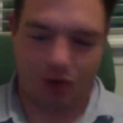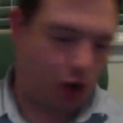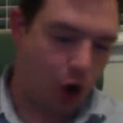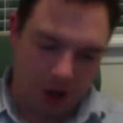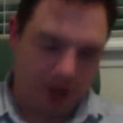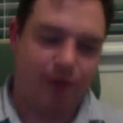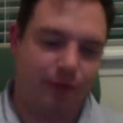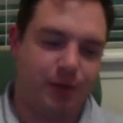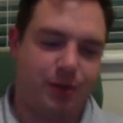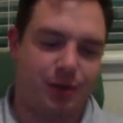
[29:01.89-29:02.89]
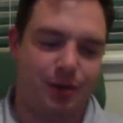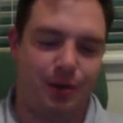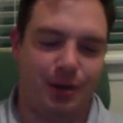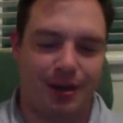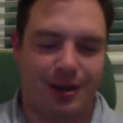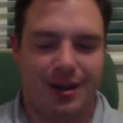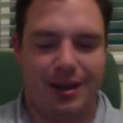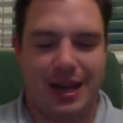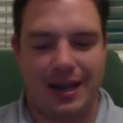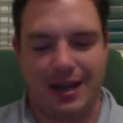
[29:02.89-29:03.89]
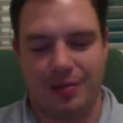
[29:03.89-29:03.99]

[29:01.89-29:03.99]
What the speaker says: took it from the dude and